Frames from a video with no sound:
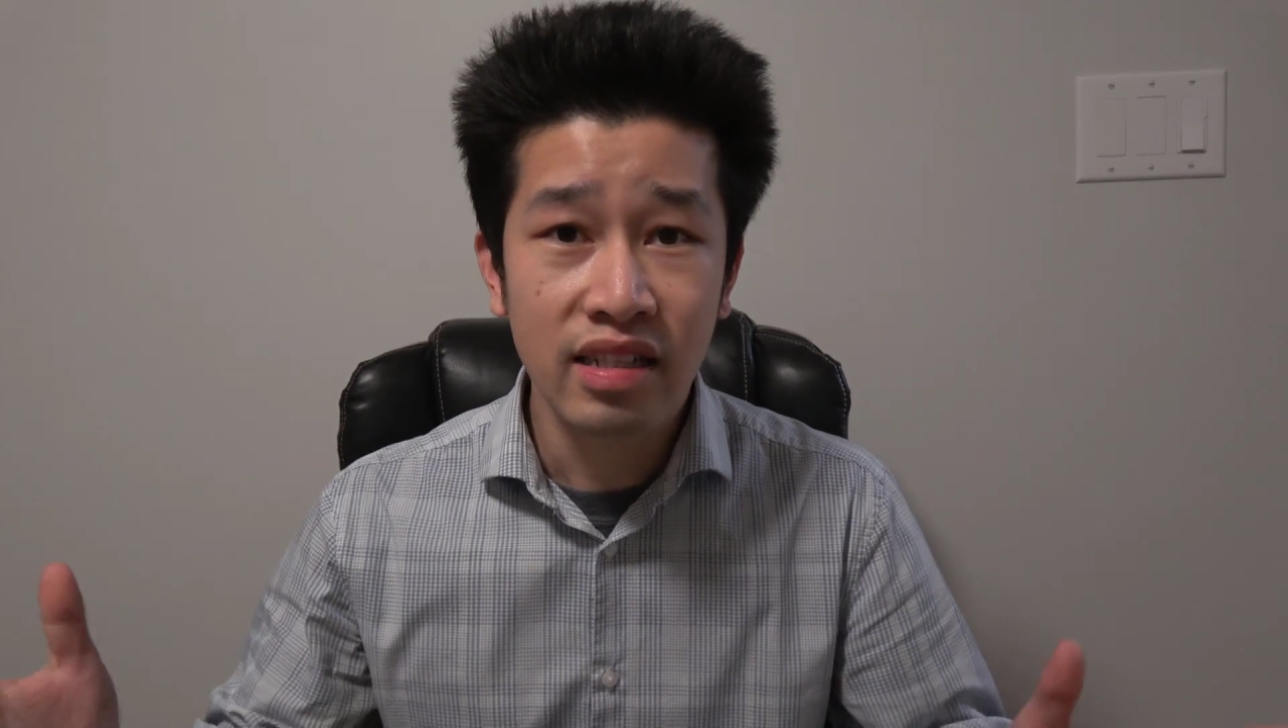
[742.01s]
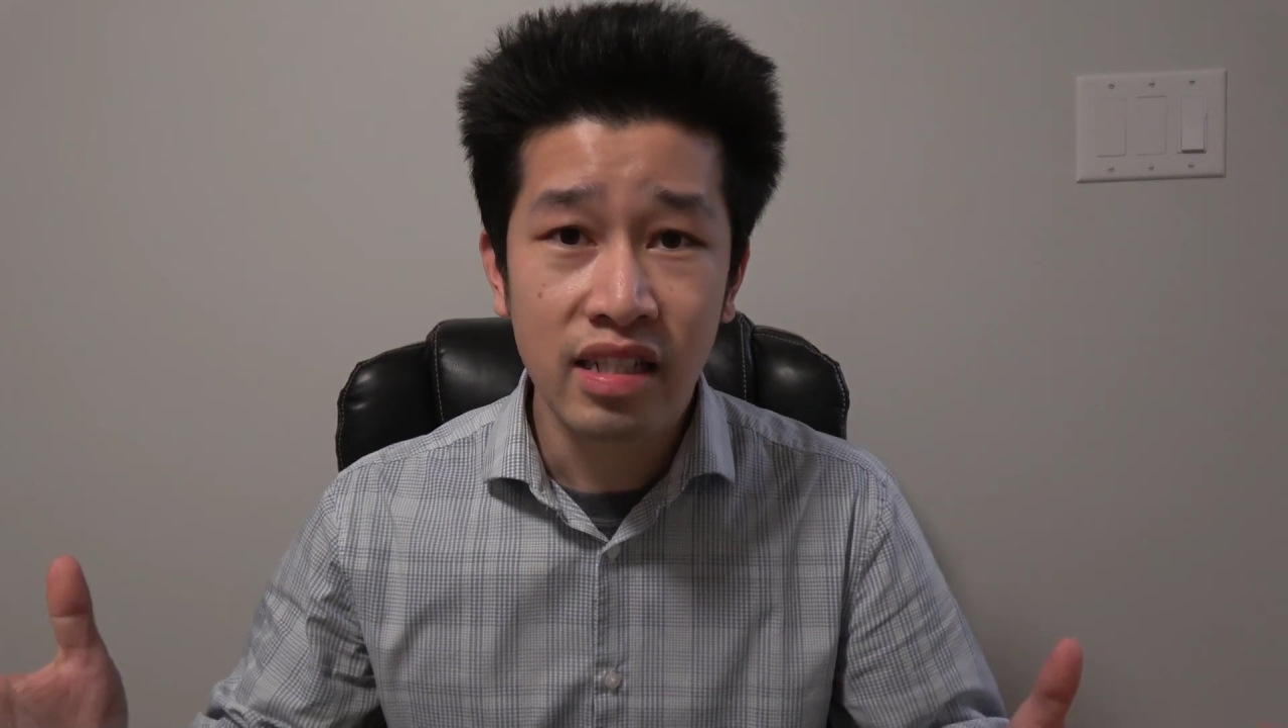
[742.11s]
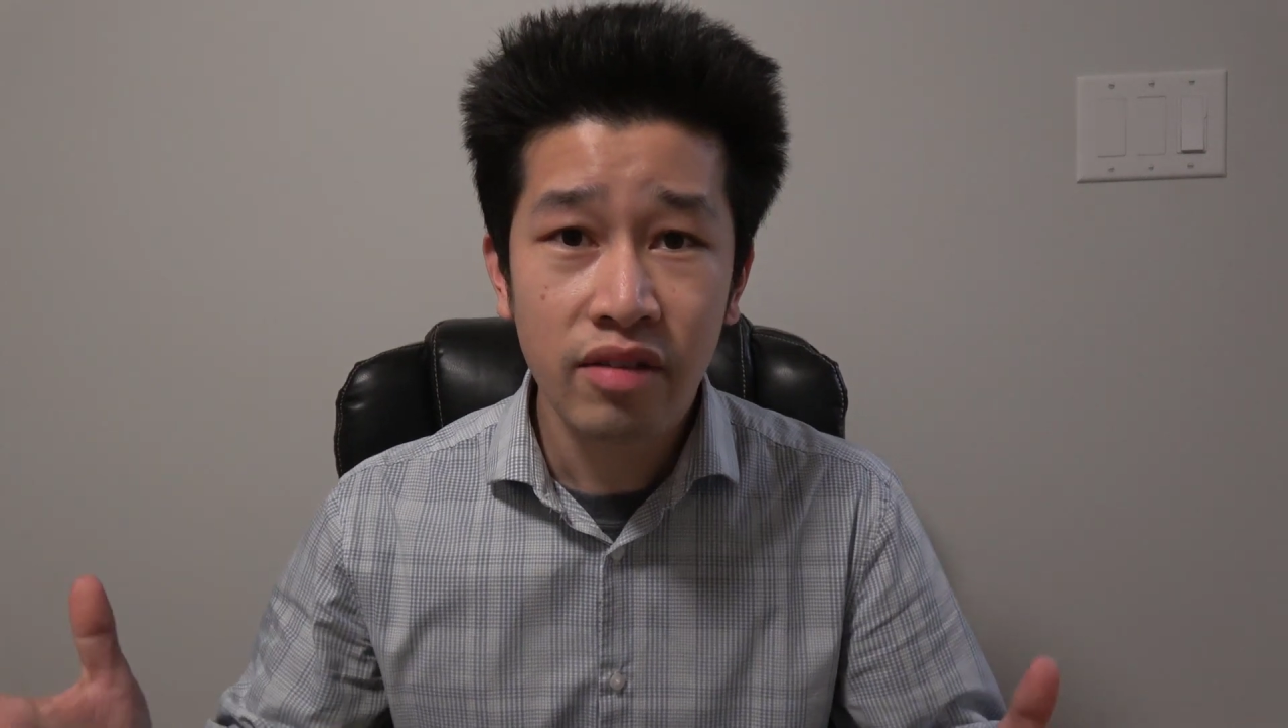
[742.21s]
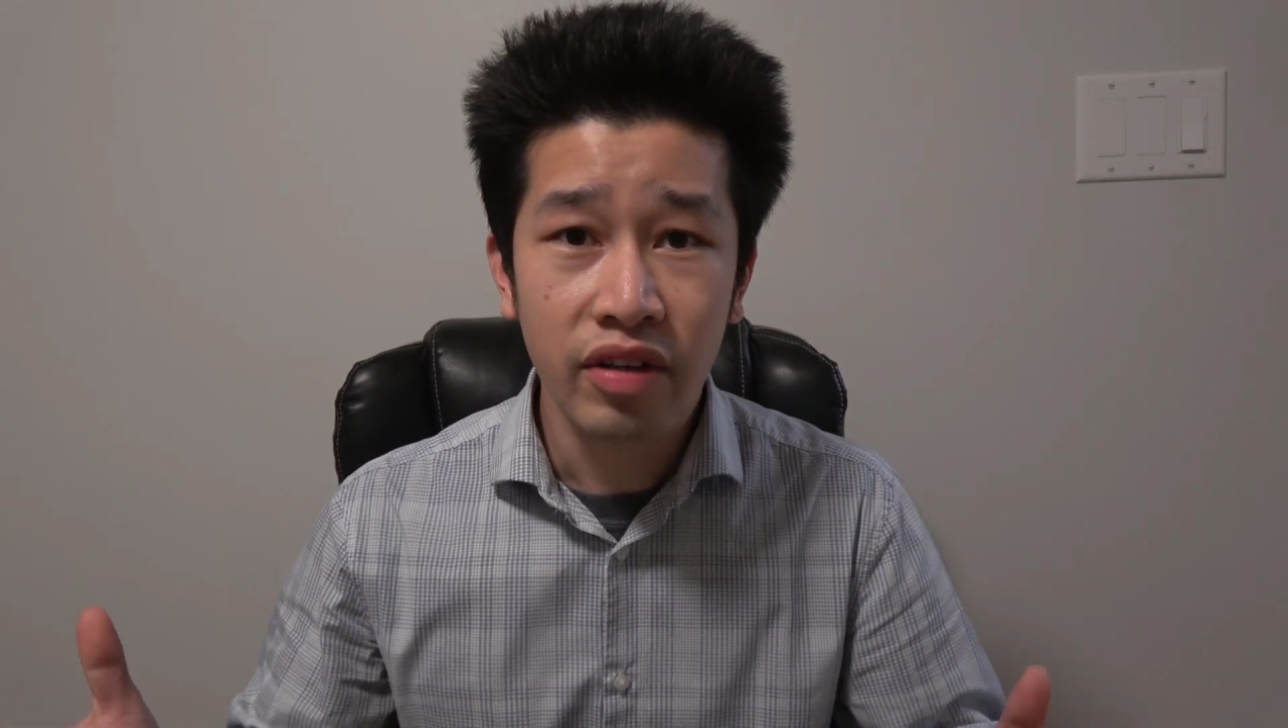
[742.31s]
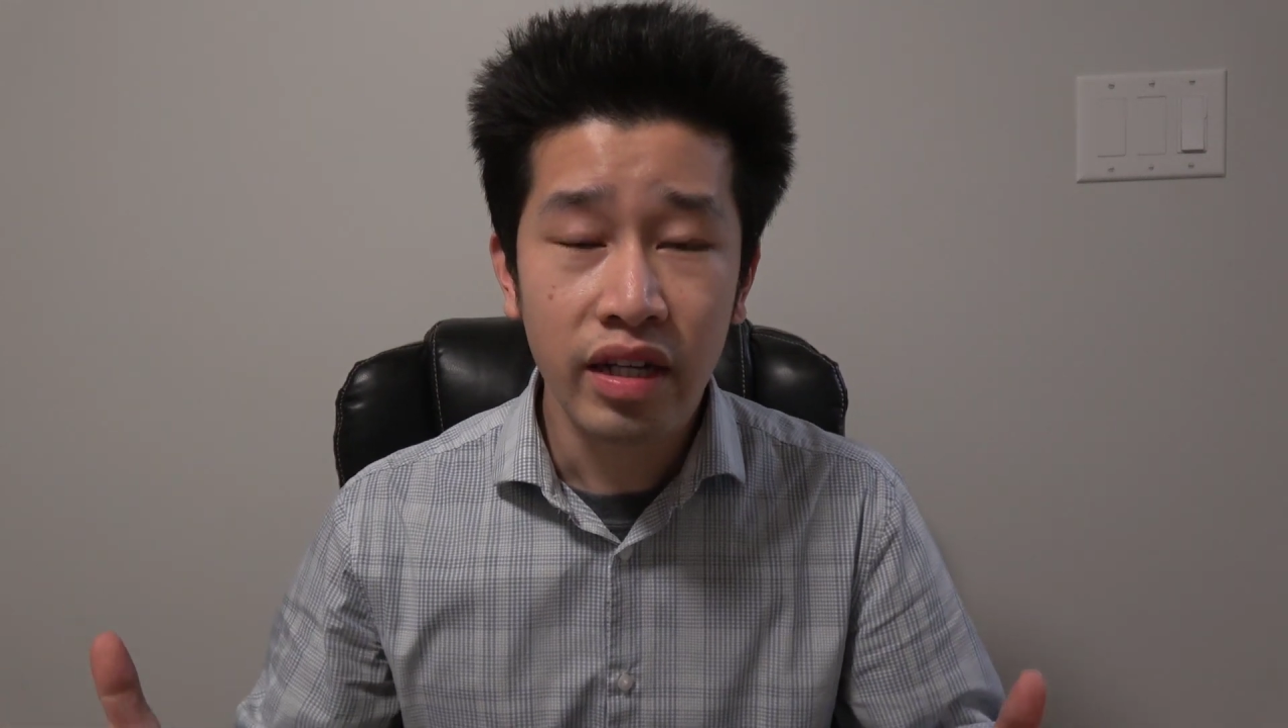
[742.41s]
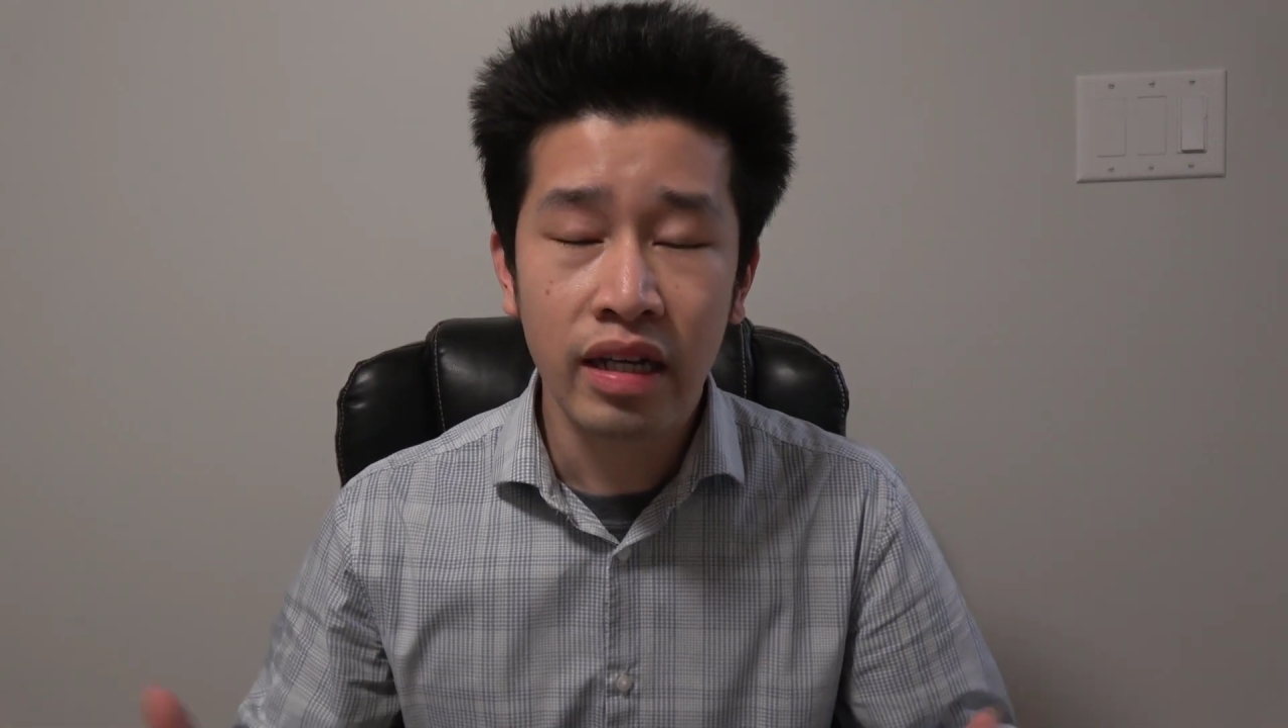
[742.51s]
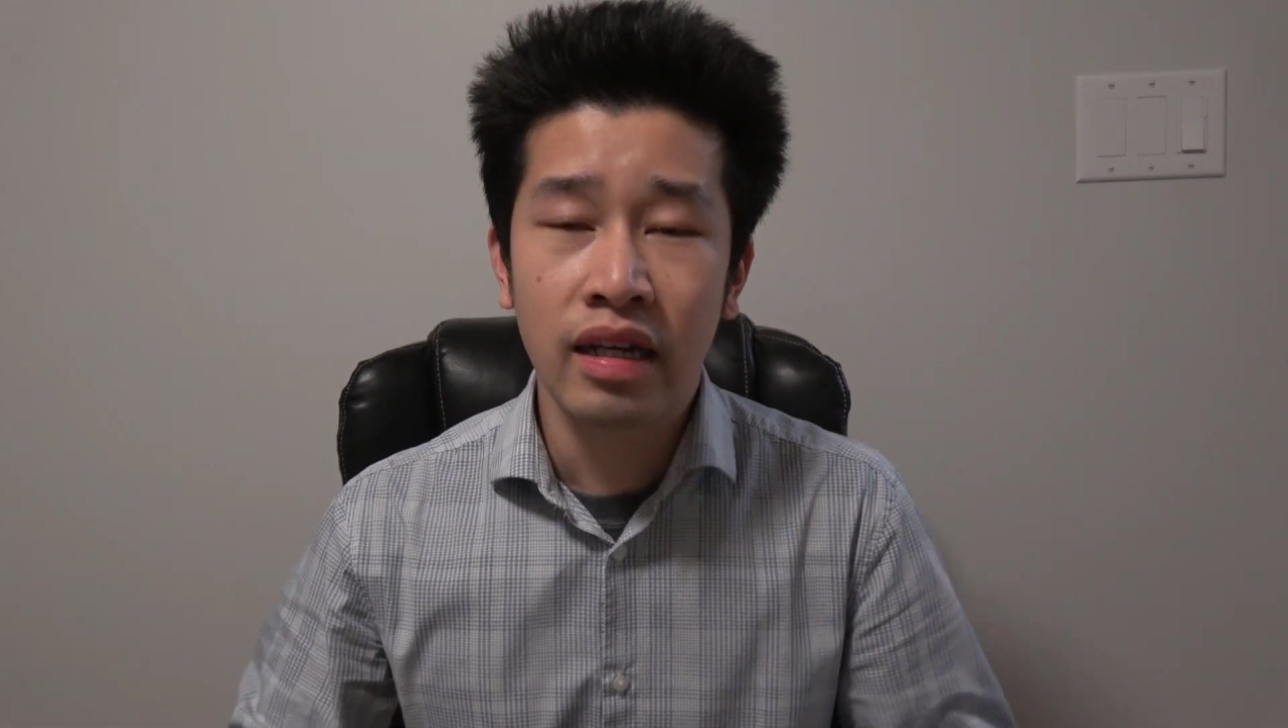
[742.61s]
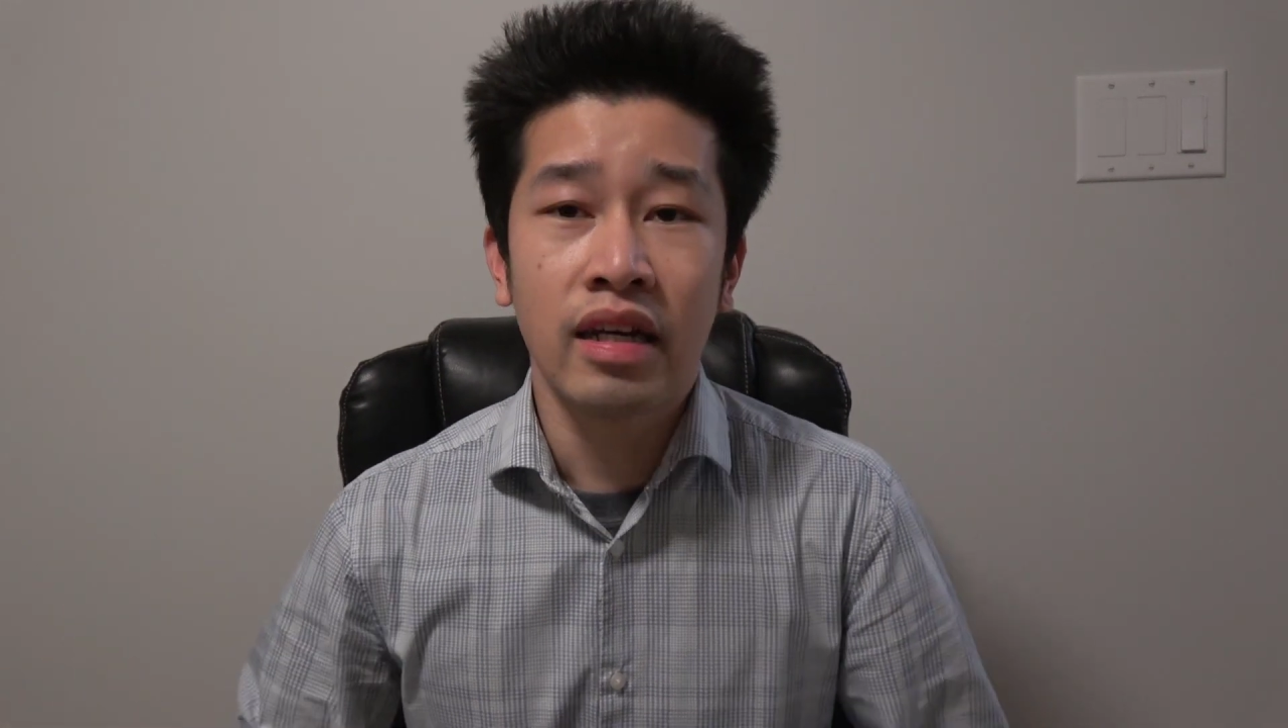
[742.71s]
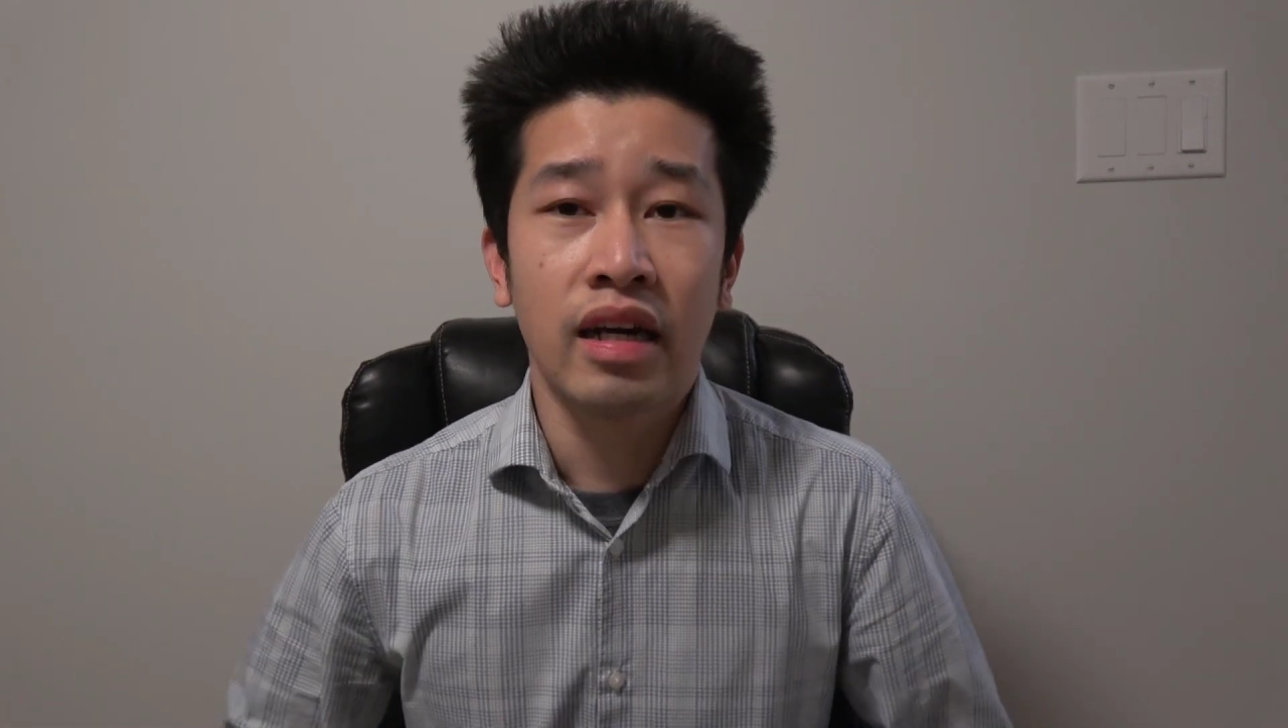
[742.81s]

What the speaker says: Civic